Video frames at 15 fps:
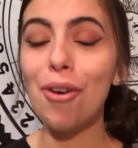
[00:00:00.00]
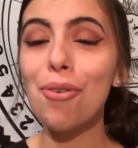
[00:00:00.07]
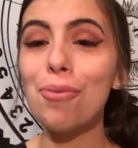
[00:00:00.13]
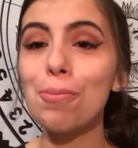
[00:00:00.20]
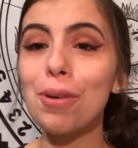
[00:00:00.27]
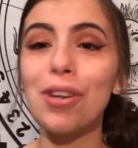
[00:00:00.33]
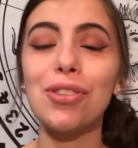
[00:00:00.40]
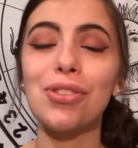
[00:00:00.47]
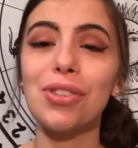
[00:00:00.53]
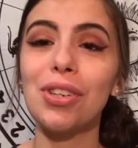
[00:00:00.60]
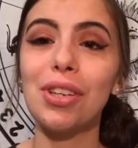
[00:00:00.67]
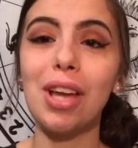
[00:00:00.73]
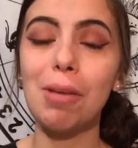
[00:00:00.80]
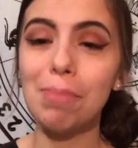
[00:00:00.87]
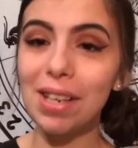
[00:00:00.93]
own
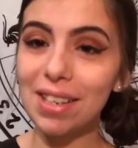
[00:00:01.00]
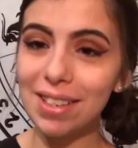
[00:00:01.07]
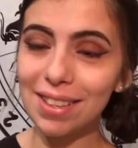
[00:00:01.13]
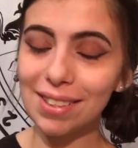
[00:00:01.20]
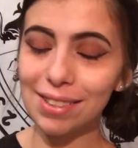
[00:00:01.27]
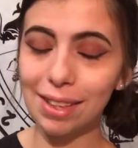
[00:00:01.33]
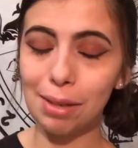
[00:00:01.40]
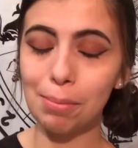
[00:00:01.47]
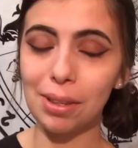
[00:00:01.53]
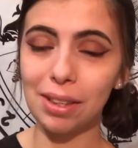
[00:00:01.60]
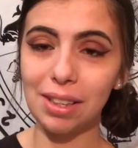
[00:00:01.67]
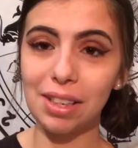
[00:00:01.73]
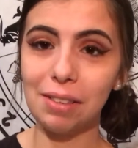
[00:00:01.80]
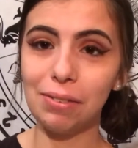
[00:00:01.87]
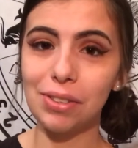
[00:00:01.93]
personal opinions and
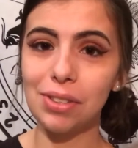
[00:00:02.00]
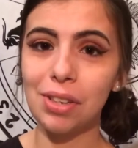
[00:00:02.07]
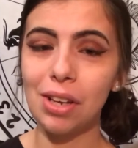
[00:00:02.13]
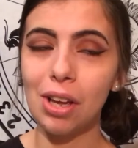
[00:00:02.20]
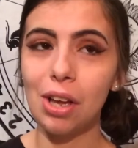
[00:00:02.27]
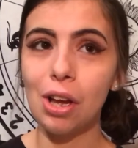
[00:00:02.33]
beliefs